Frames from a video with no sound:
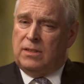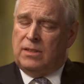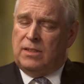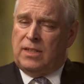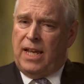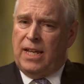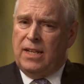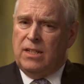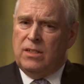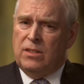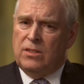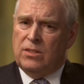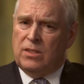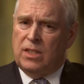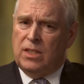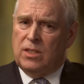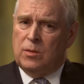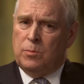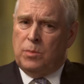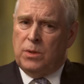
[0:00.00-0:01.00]

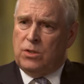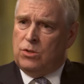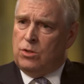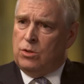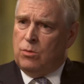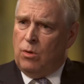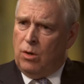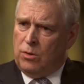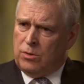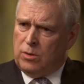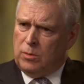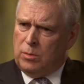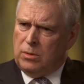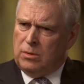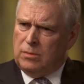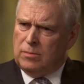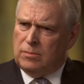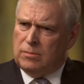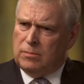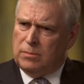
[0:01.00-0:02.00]
tendency to be too
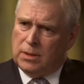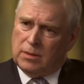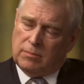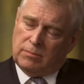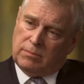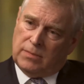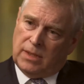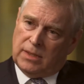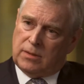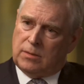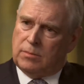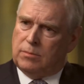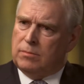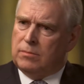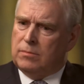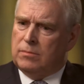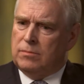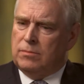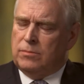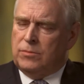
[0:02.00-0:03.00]
honourable, but that's
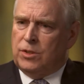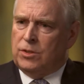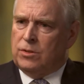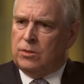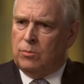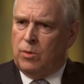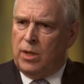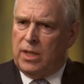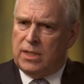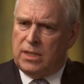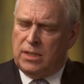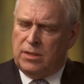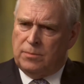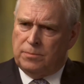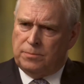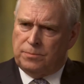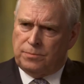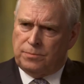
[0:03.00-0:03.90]
just the way it is.